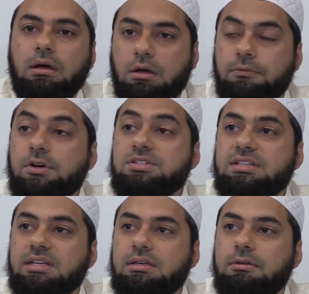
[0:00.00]

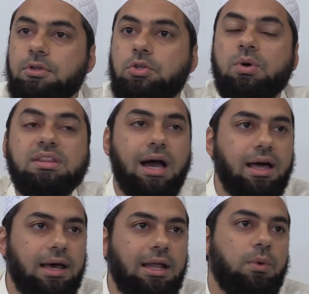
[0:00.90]
conversely, if you do it in the
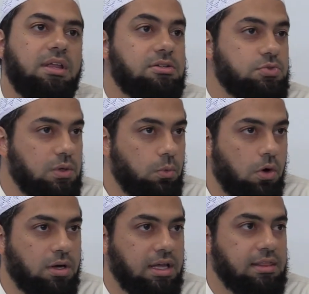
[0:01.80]
halal way, there's
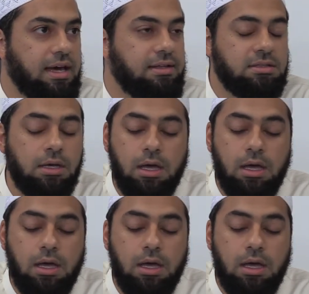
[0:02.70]
reward in that.